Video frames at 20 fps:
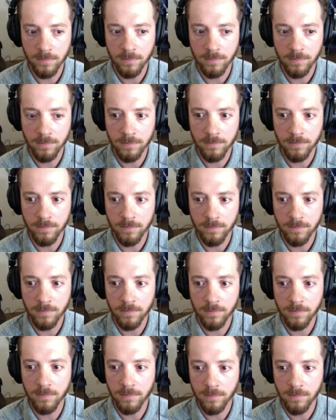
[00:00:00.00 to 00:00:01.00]

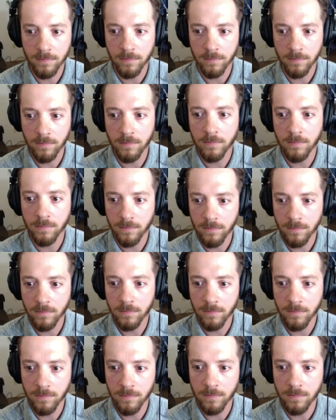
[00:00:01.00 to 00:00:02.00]

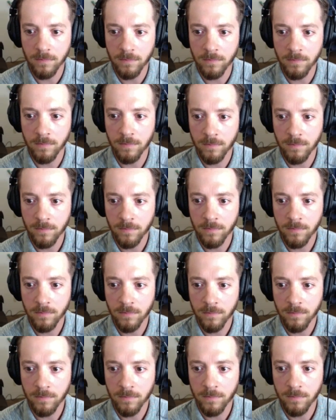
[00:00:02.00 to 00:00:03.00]

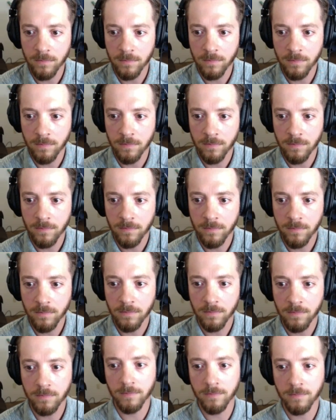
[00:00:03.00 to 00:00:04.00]

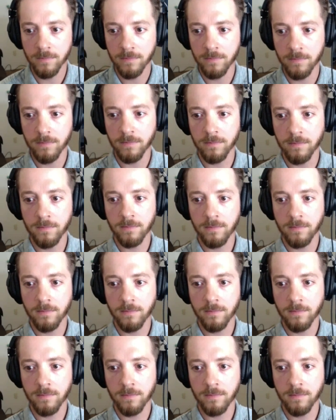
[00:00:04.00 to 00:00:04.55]
This person isn't speaking.